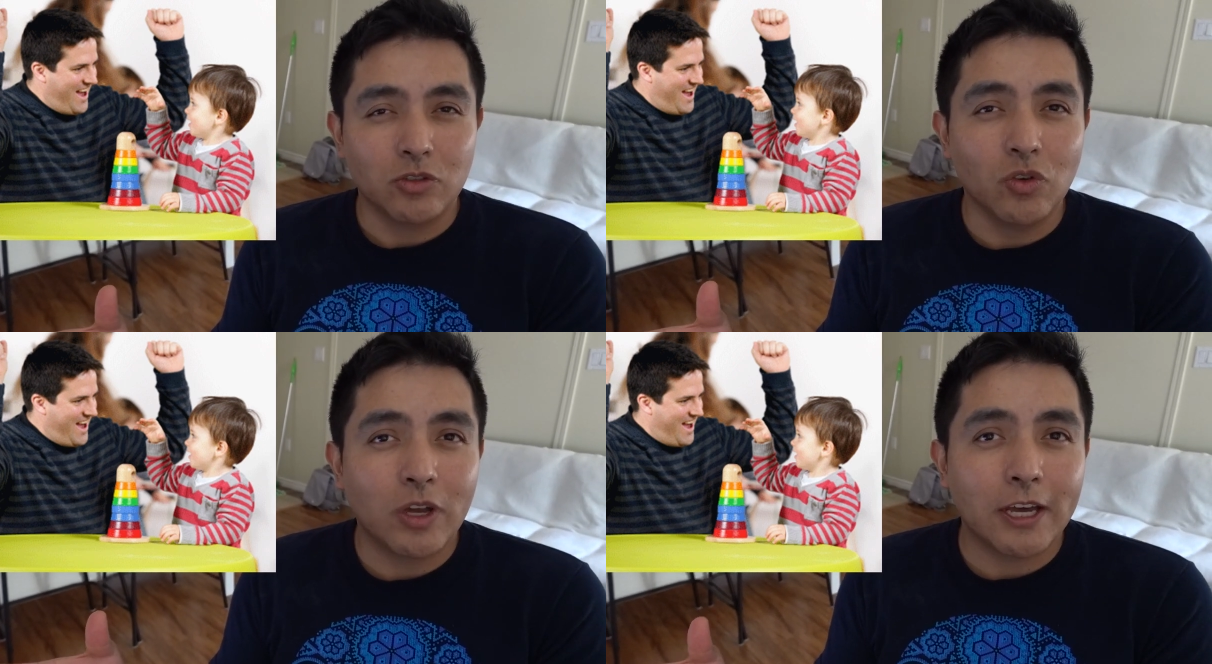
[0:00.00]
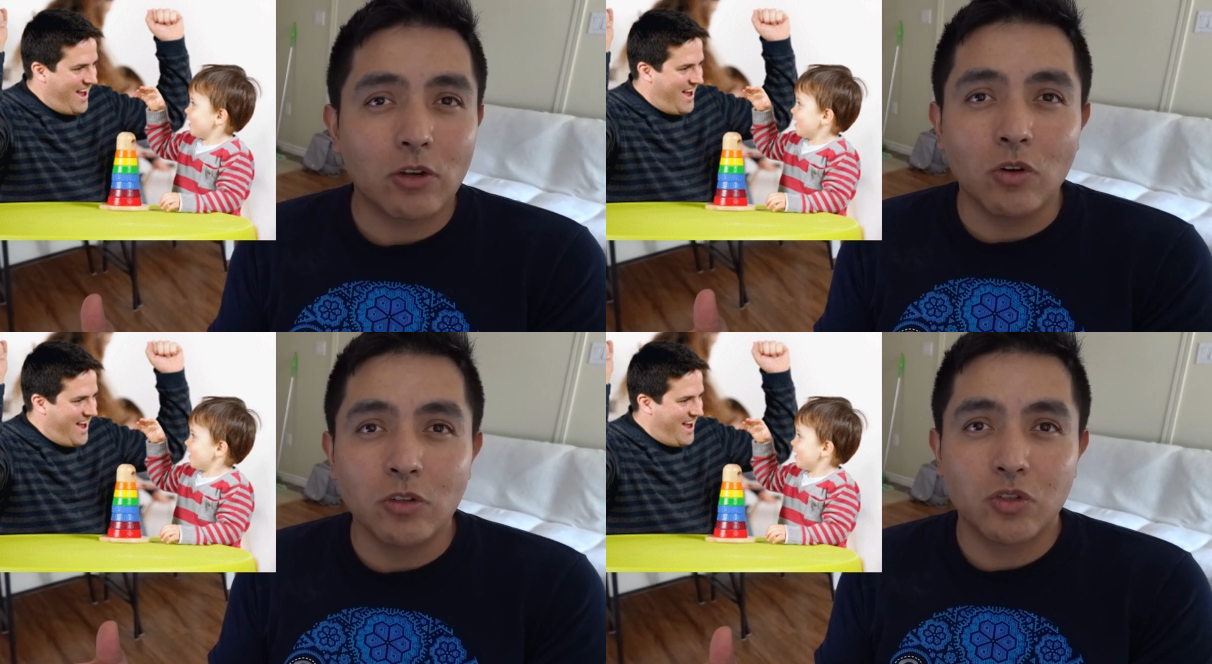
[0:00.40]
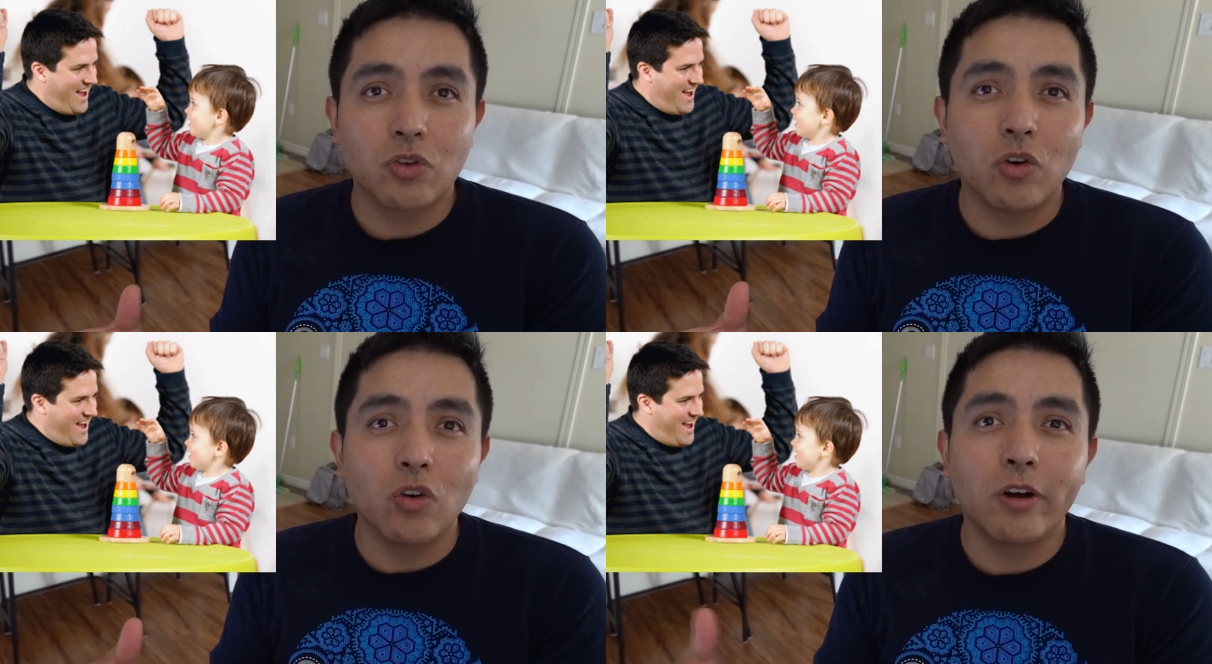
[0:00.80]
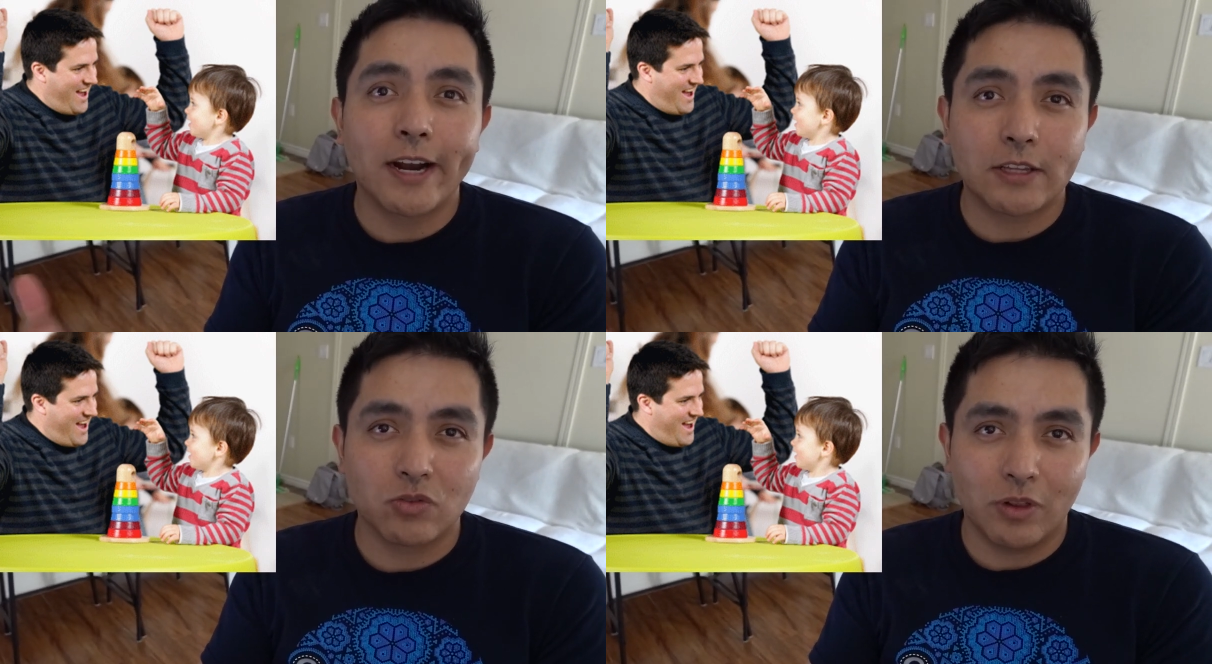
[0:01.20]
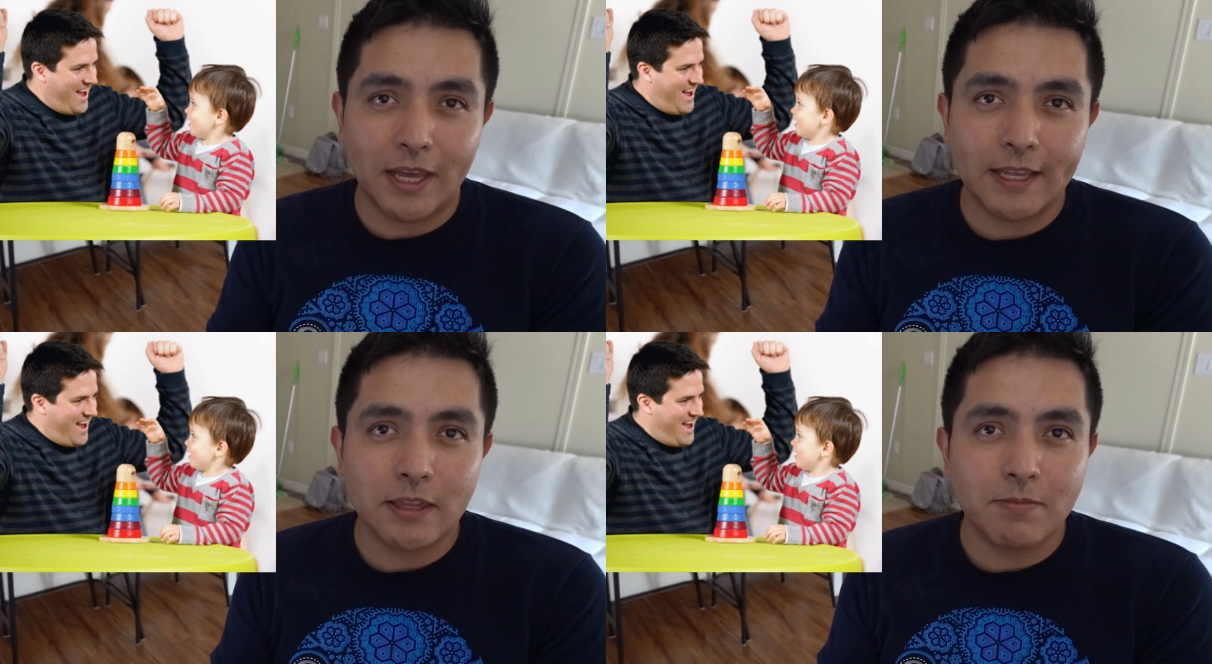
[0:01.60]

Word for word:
Speaker 1: You can also congratulate